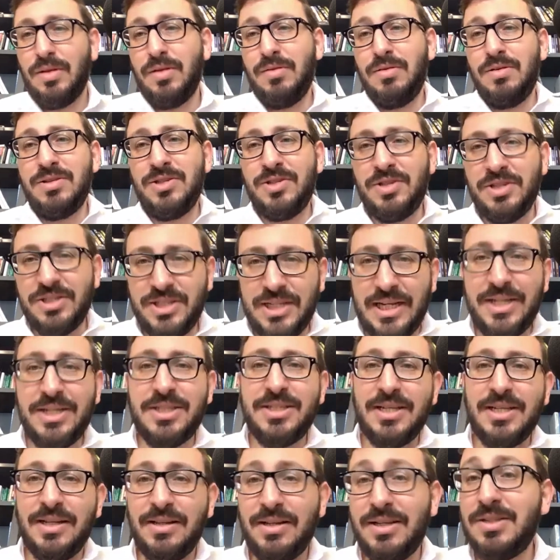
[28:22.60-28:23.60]
So the sages
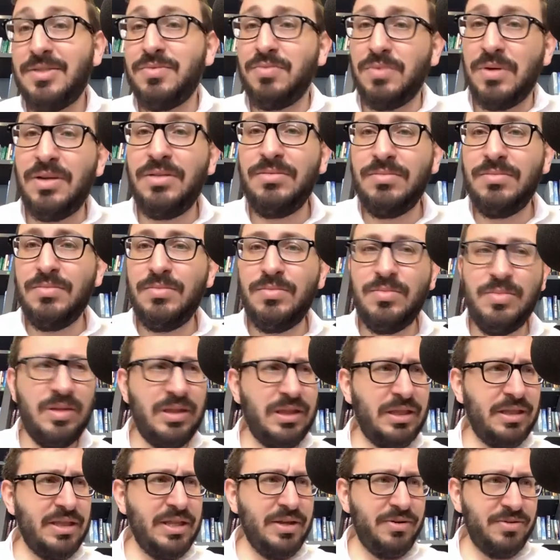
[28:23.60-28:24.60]
tell us, well,
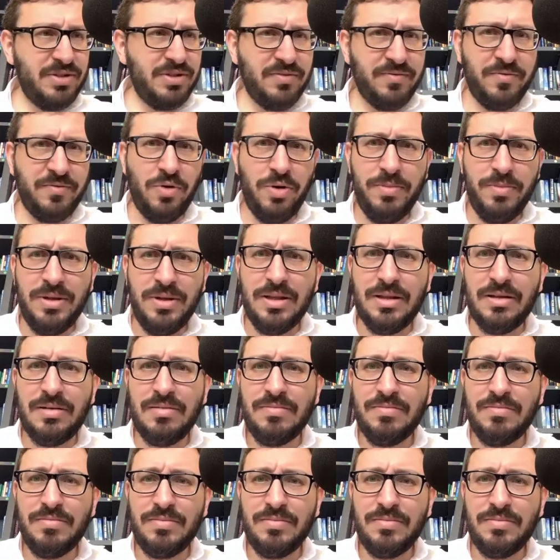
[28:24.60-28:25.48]
there's a formula.